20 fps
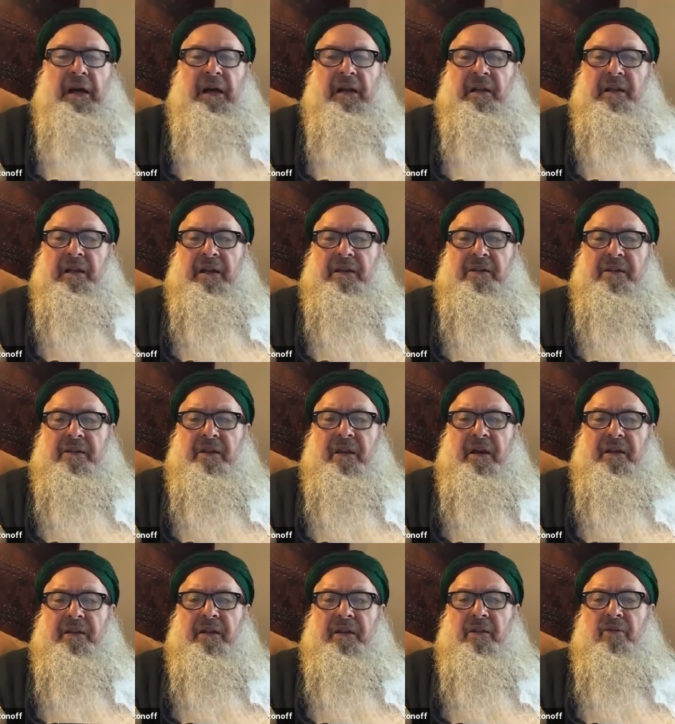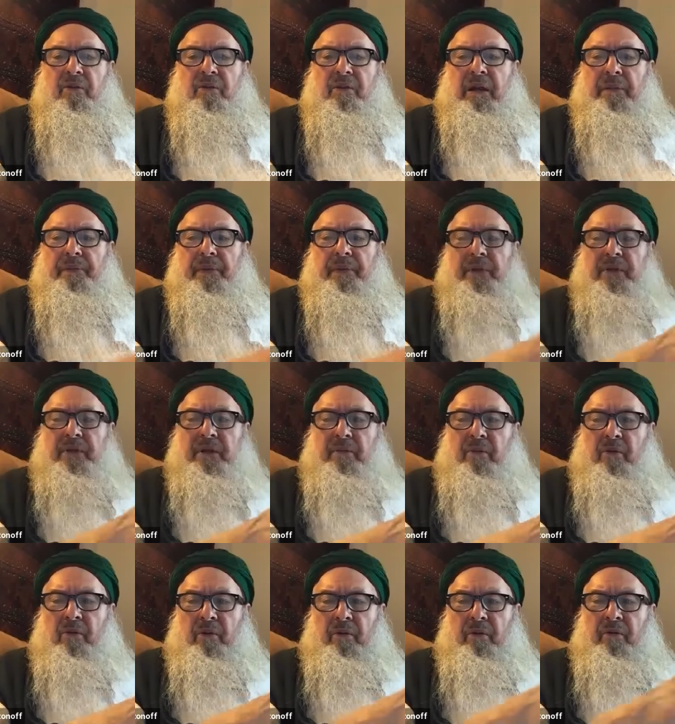Ali Ashtiani looked up in
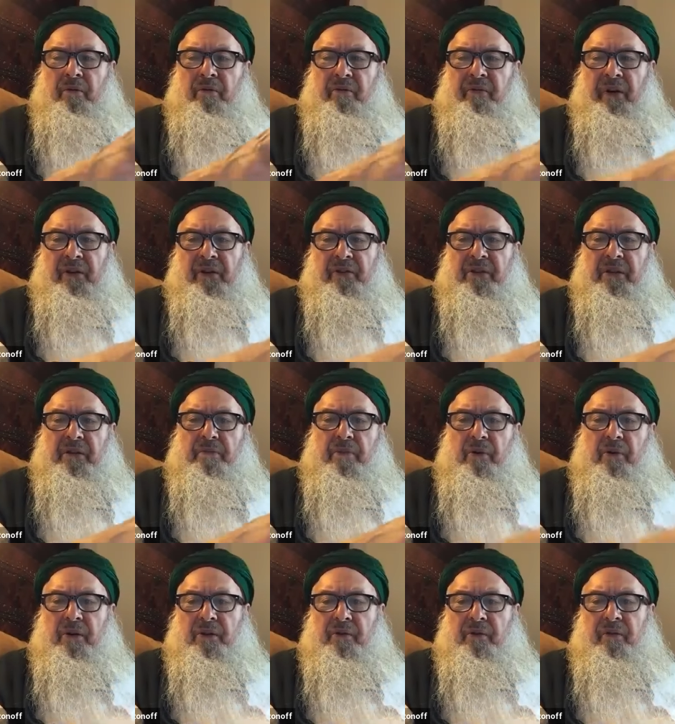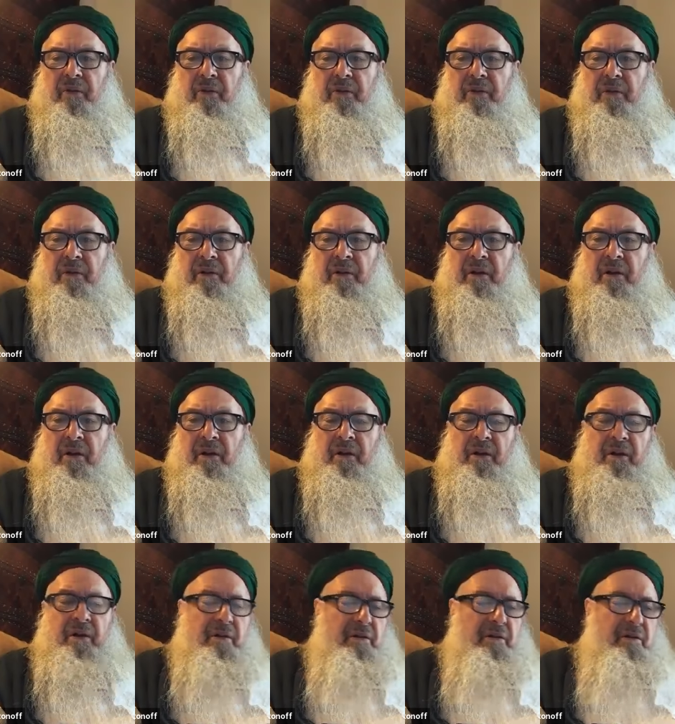some old Farsi books for
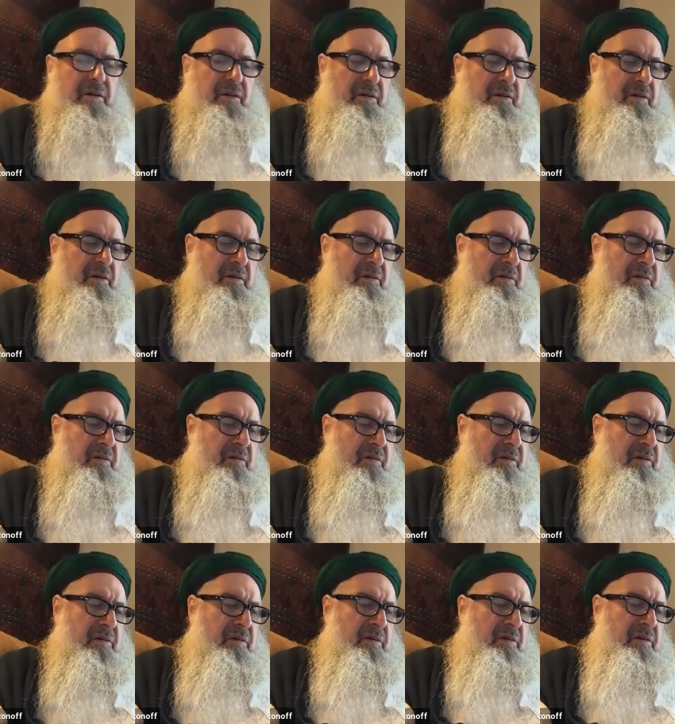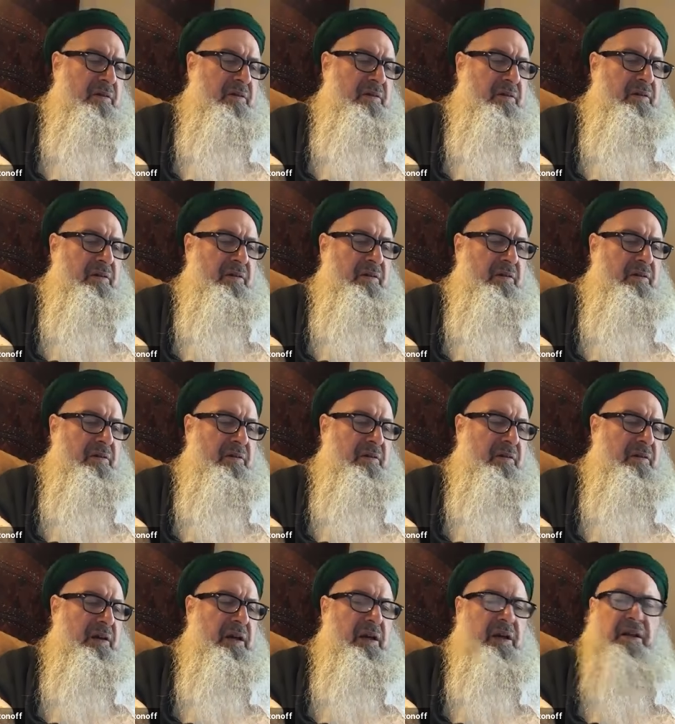uh,
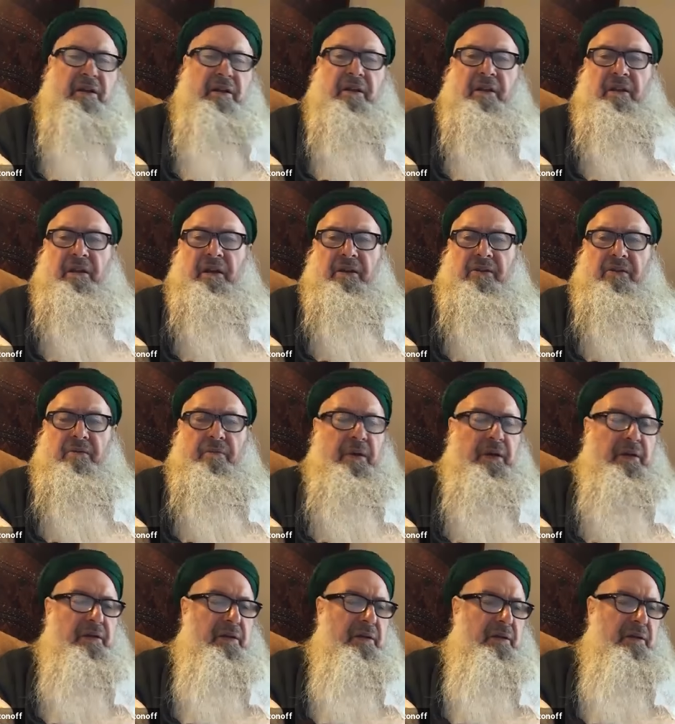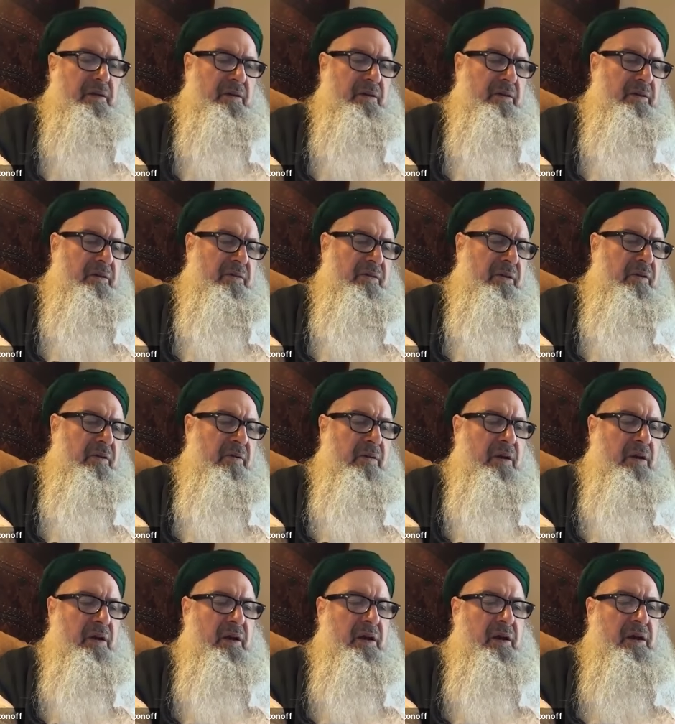Khalid Naqshbandi
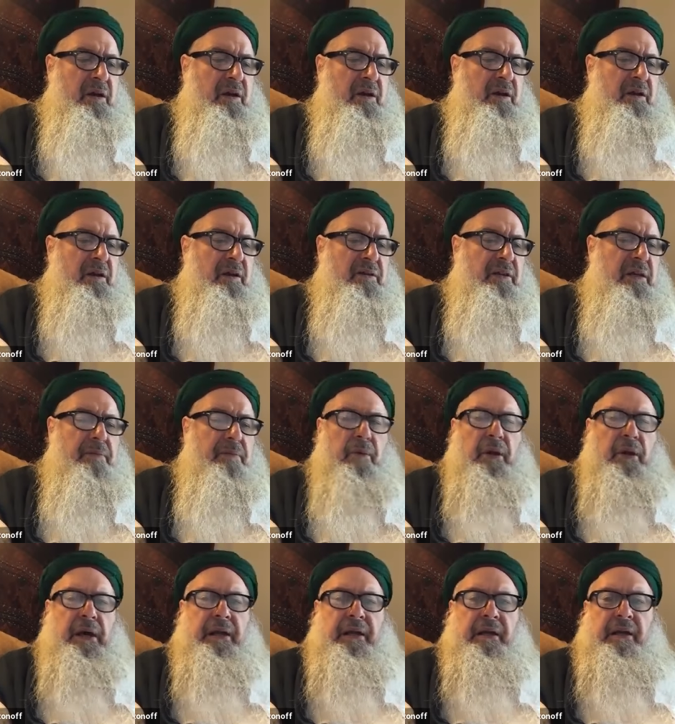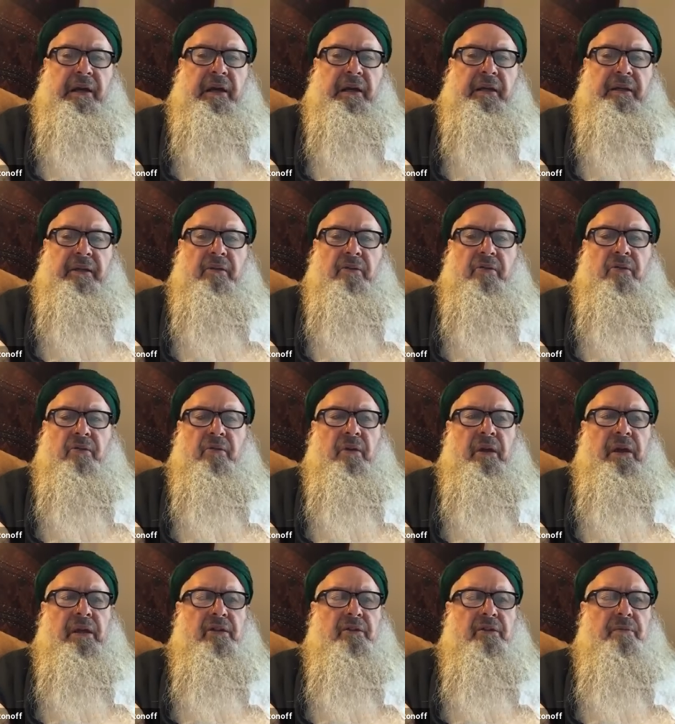they say Maulana Khalid used to,
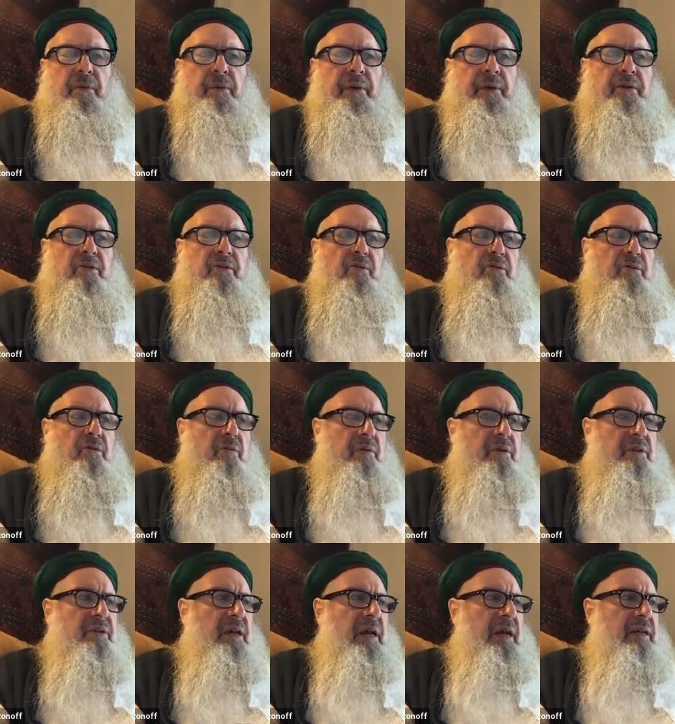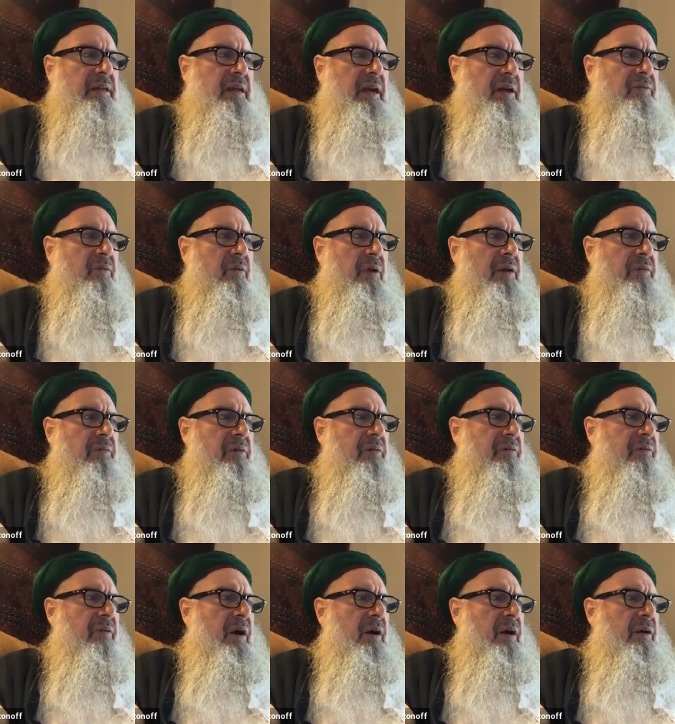and his murids used to recite after every
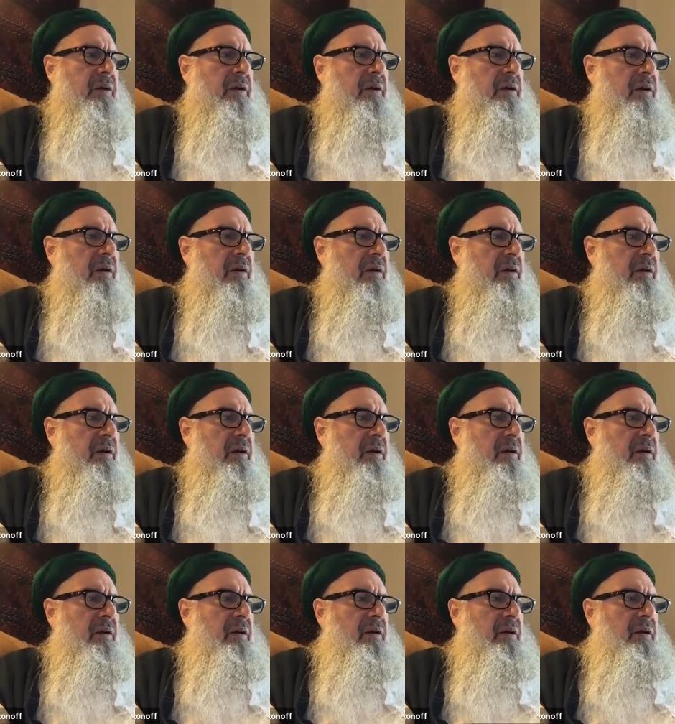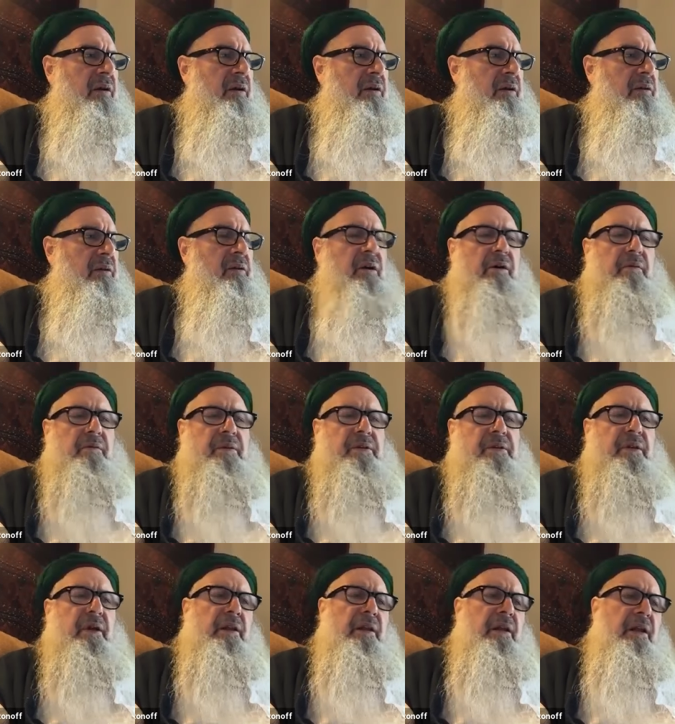fard, Allahumma
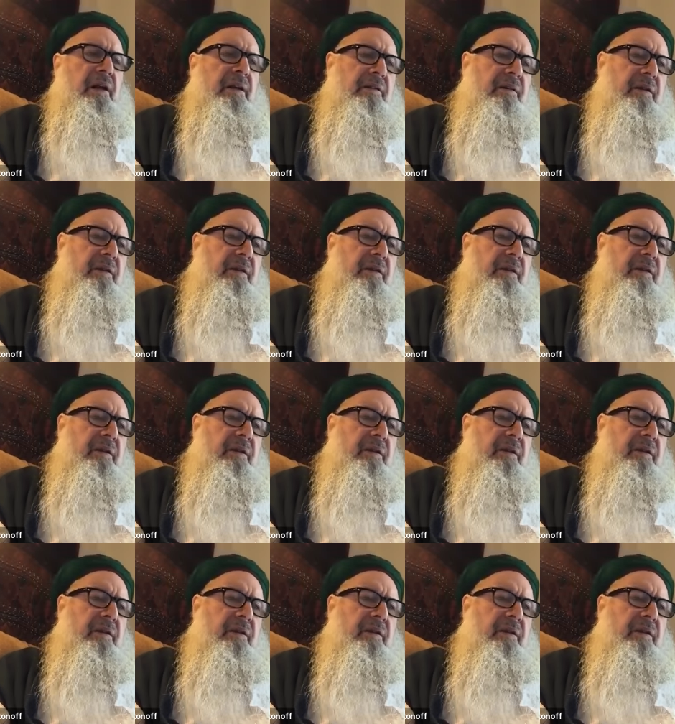salli ala